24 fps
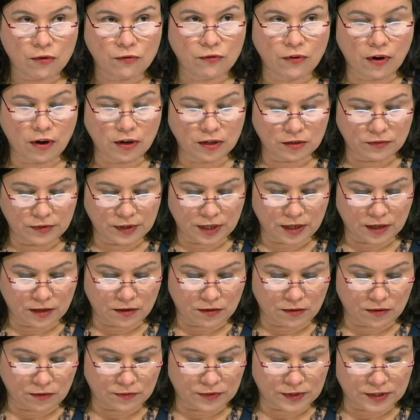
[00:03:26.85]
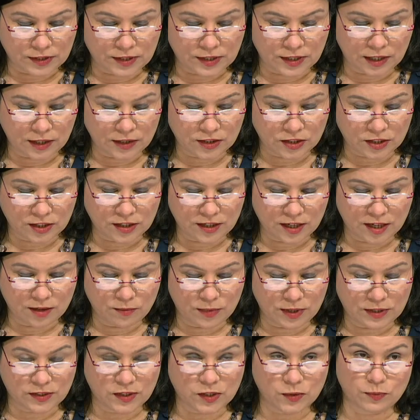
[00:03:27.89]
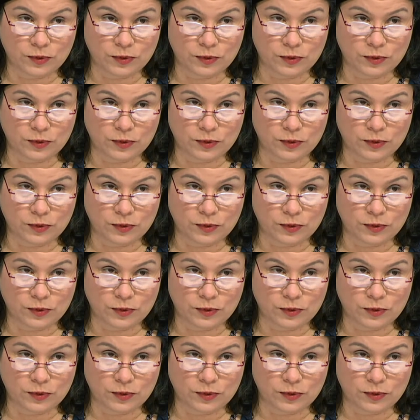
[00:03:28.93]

Following a conversation in Ms.